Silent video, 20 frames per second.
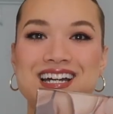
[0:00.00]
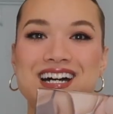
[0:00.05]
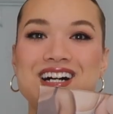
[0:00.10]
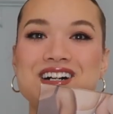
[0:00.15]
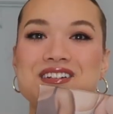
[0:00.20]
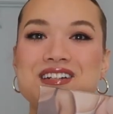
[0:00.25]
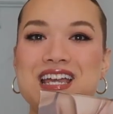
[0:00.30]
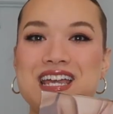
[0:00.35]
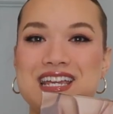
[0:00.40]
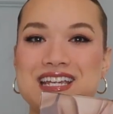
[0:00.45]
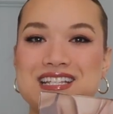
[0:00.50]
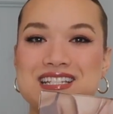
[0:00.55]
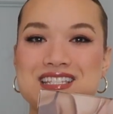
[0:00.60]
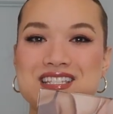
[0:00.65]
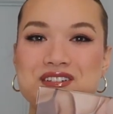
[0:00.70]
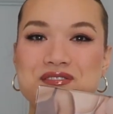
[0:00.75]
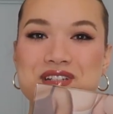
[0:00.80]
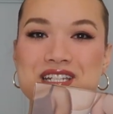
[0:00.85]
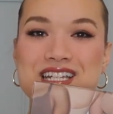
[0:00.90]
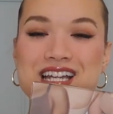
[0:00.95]
Okay,
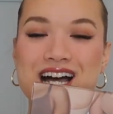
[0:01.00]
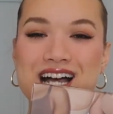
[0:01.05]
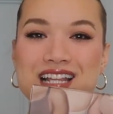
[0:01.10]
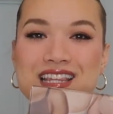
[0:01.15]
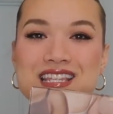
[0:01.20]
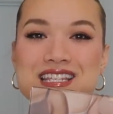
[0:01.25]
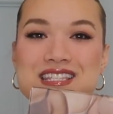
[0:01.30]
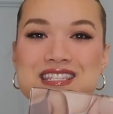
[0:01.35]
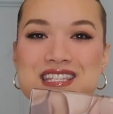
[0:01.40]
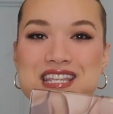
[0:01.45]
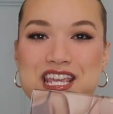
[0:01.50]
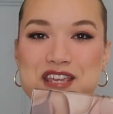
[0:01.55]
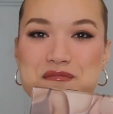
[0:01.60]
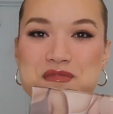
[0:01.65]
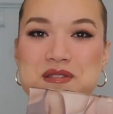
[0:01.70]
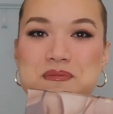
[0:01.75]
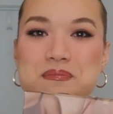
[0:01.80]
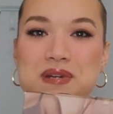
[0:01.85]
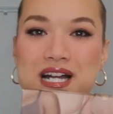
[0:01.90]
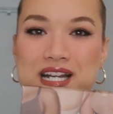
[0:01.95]
so we got the
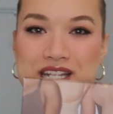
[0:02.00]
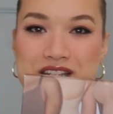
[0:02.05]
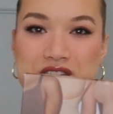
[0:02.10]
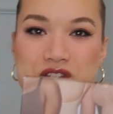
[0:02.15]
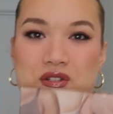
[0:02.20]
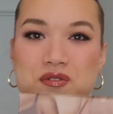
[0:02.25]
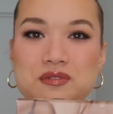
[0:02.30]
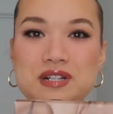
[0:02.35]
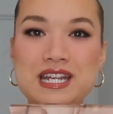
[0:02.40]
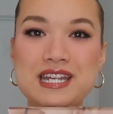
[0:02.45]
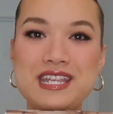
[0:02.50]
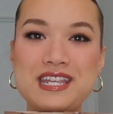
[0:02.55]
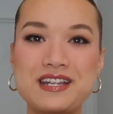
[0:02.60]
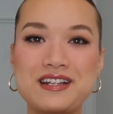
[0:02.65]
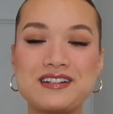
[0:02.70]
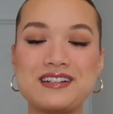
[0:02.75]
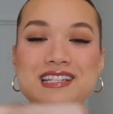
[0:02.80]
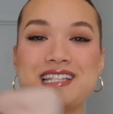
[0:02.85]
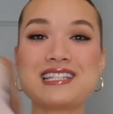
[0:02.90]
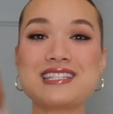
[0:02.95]
Skims bodysuit right
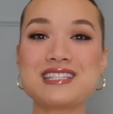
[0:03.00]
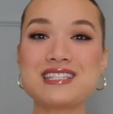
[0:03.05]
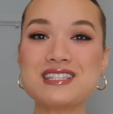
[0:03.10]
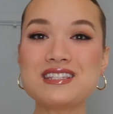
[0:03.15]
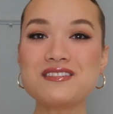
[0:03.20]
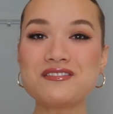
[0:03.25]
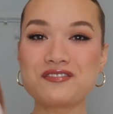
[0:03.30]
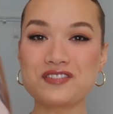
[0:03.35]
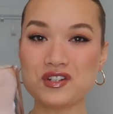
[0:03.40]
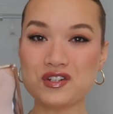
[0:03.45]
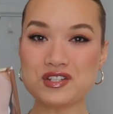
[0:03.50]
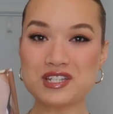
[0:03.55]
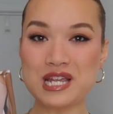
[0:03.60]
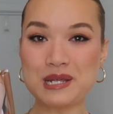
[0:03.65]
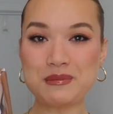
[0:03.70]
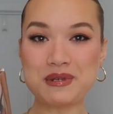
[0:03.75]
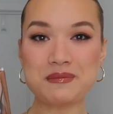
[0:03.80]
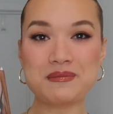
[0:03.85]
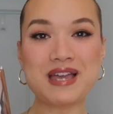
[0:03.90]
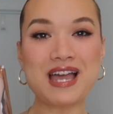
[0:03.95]
here. This is the first
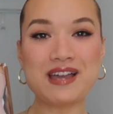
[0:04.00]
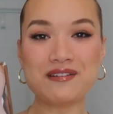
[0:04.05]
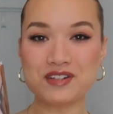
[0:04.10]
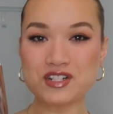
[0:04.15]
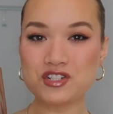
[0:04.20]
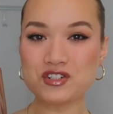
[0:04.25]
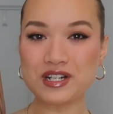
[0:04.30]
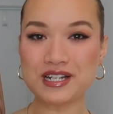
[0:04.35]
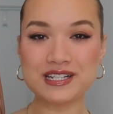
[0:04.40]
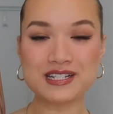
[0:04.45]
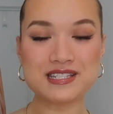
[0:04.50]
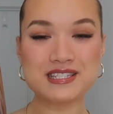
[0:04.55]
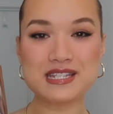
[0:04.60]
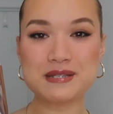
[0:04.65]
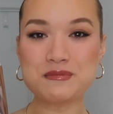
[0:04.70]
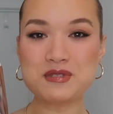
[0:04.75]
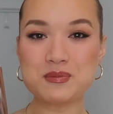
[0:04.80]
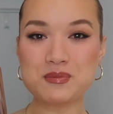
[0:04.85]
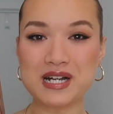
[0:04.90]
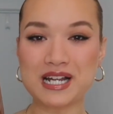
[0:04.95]
time I'm ever trying a
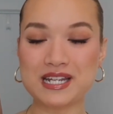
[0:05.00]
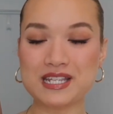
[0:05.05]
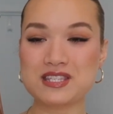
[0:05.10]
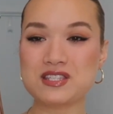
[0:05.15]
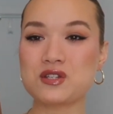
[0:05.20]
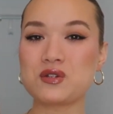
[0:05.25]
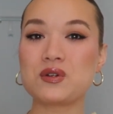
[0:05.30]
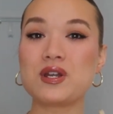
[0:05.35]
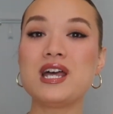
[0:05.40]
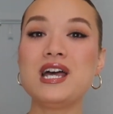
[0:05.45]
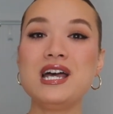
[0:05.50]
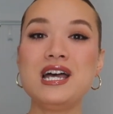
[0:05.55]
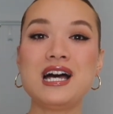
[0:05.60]
Skims bodysuit.